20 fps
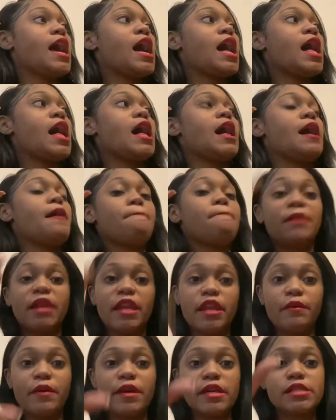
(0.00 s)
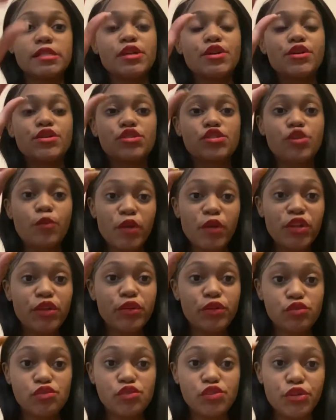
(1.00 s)
Um, but anyways, so what
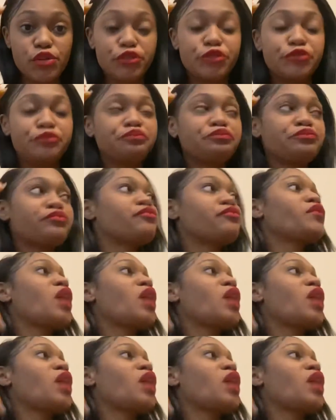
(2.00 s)
you'll do